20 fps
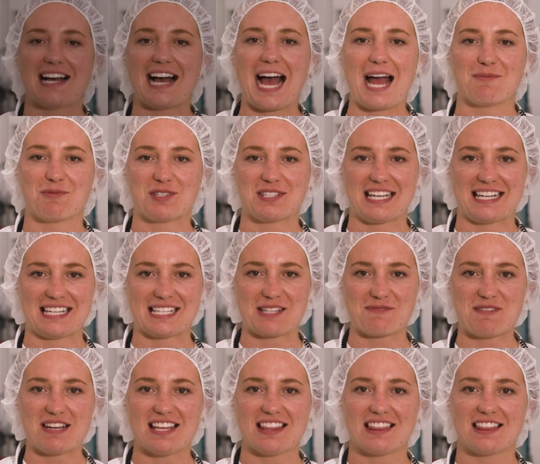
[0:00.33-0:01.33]
I'm Rosanna
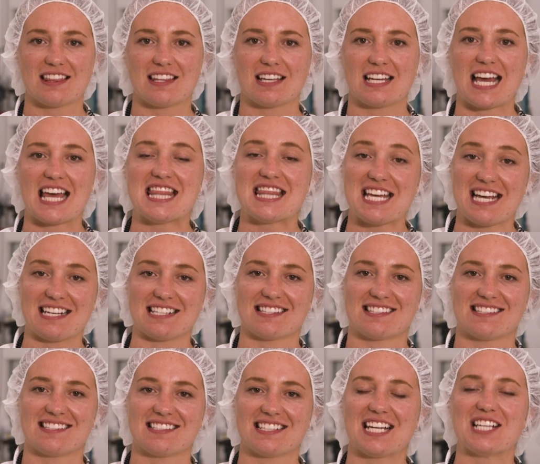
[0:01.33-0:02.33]
Smith, and
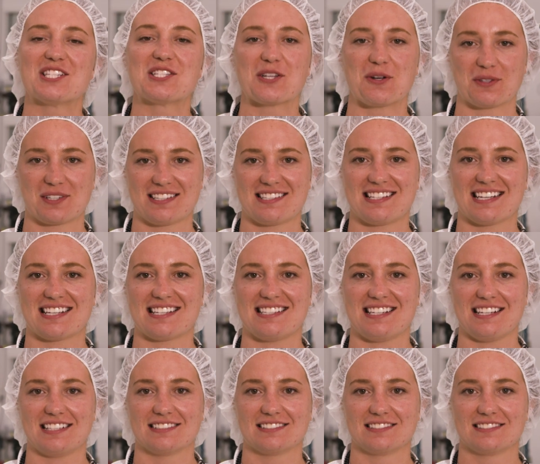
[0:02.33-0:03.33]
this is Solar
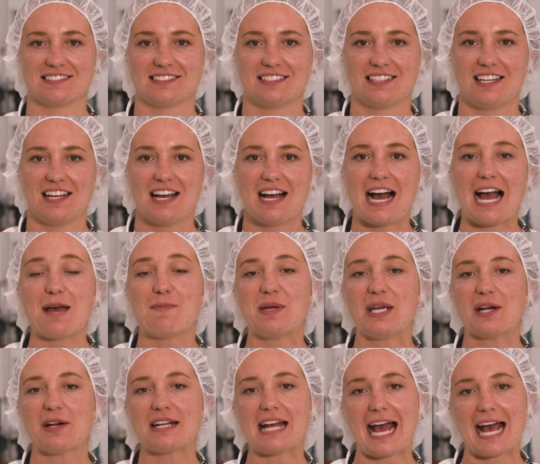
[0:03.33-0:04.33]
60. I'm
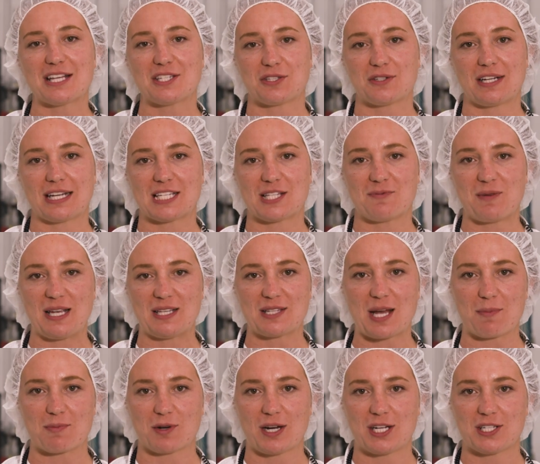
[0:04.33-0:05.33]
here at Astrotech Space
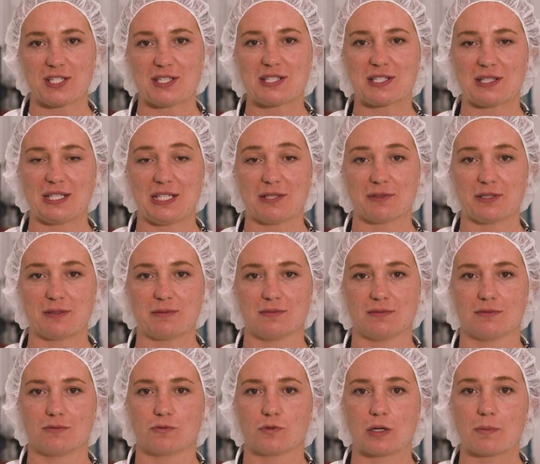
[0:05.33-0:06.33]
Operations Clean Room,
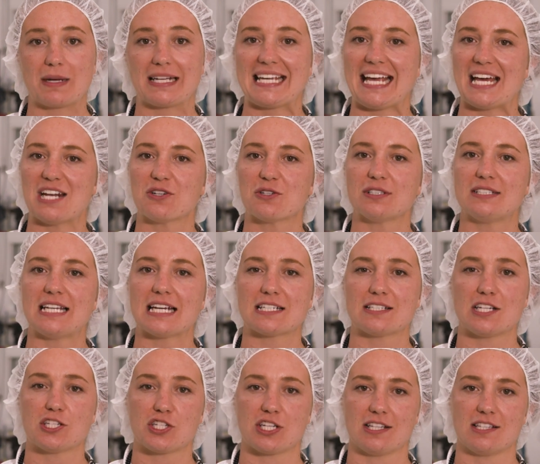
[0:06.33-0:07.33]
where mechanical
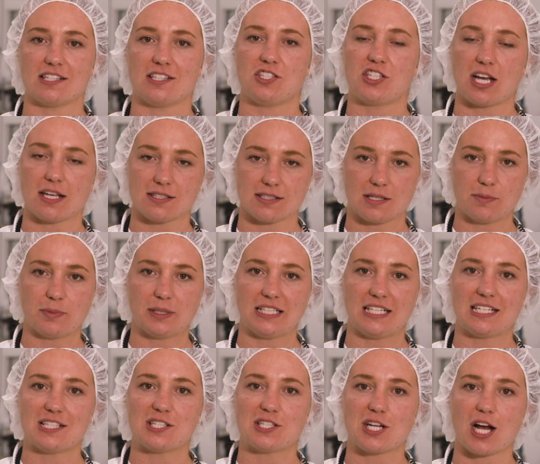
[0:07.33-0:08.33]
technicians just
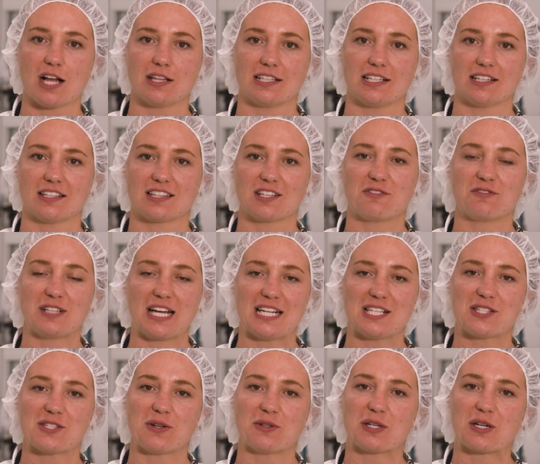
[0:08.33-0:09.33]
completed installing the
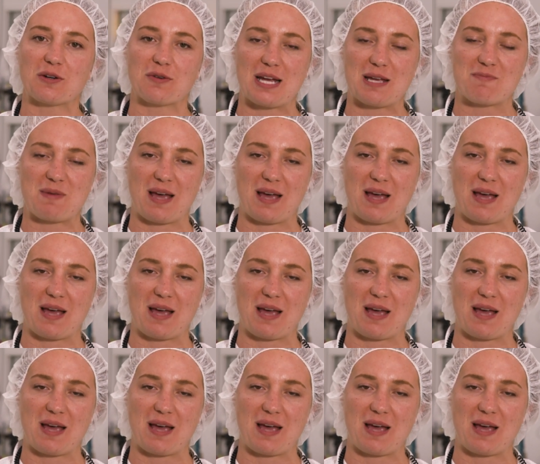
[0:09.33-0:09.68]
flight solar array